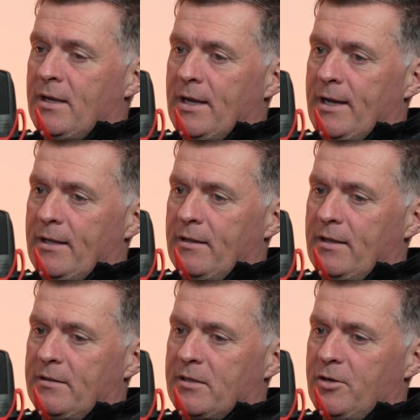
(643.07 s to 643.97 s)
And
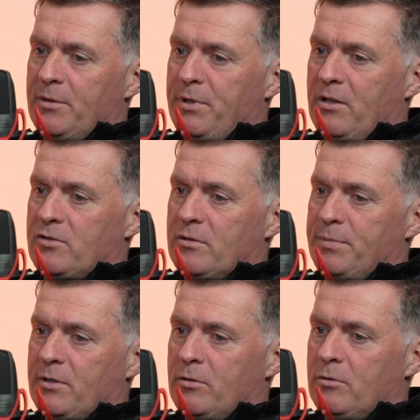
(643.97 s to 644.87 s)
it kind of builds up a
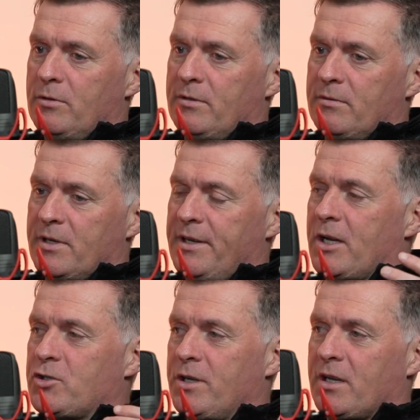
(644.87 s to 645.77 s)
good
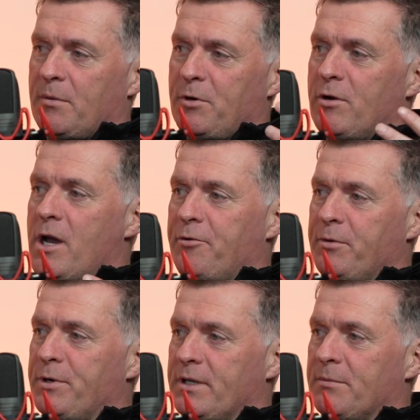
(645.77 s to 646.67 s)
connection and camaraderie
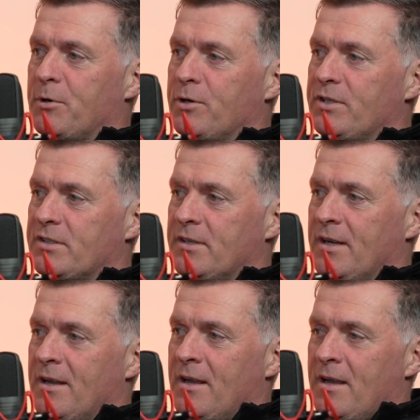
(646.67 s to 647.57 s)
within the boys
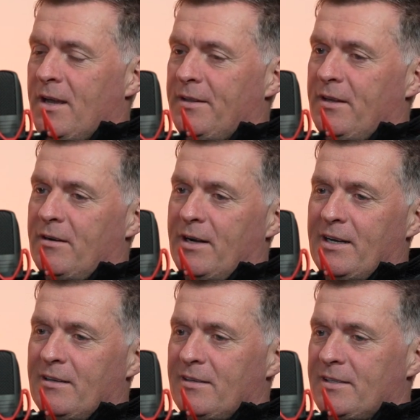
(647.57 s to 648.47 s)
there.
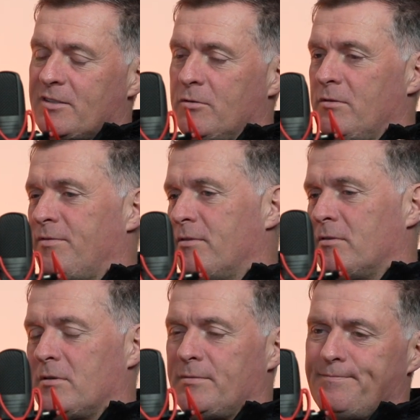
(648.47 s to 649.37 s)
And it's good
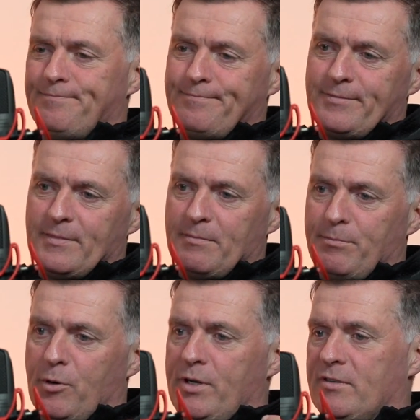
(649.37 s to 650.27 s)
for
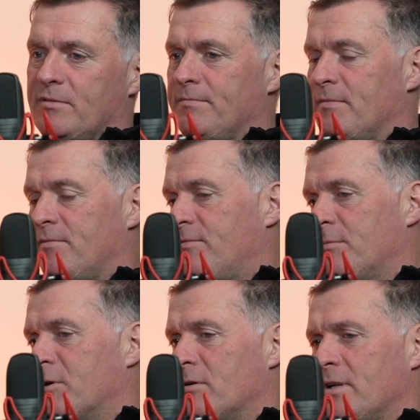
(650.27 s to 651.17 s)
boys
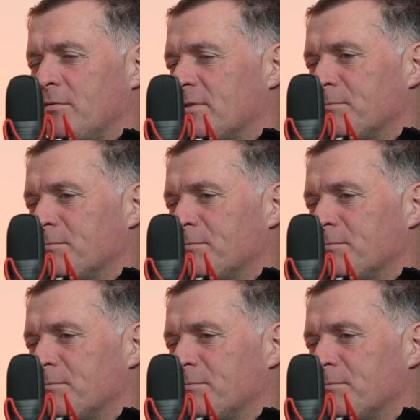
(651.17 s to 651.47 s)
from Ireland,